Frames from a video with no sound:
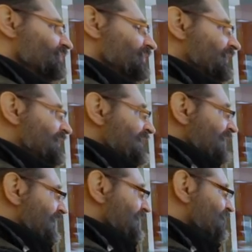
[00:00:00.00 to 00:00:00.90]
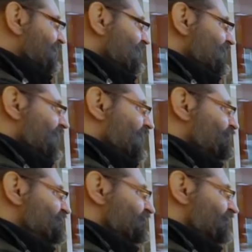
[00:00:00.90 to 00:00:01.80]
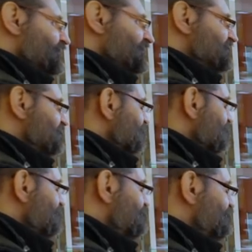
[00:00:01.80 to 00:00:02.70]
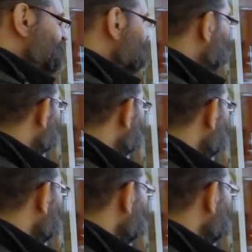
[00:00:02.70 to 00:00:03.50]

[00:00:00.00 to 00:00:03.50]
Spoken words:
Yeah, I was always a bit,